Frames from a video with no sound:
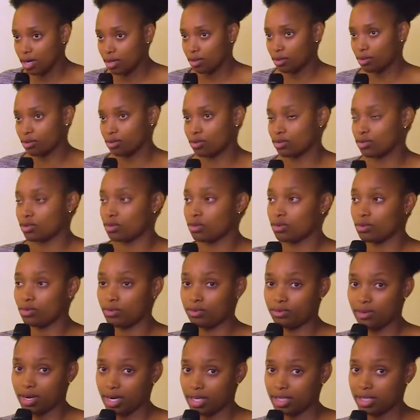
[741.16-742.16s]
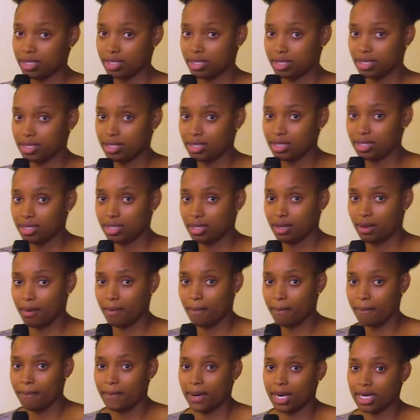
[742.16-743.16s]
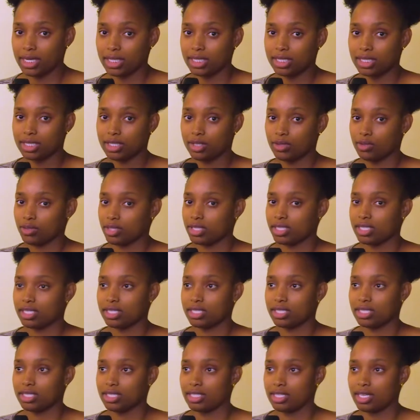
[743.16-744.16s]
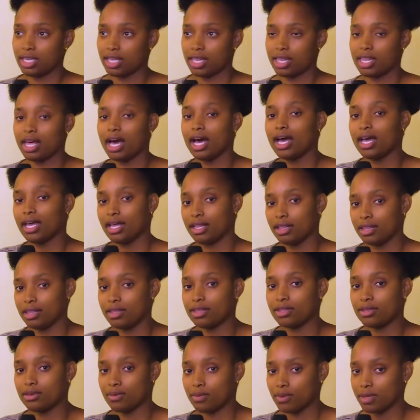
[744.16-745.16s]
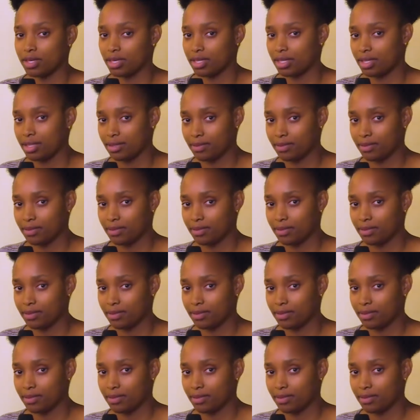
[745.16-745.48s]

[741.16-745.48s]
going to grow fat, but not the healthy way.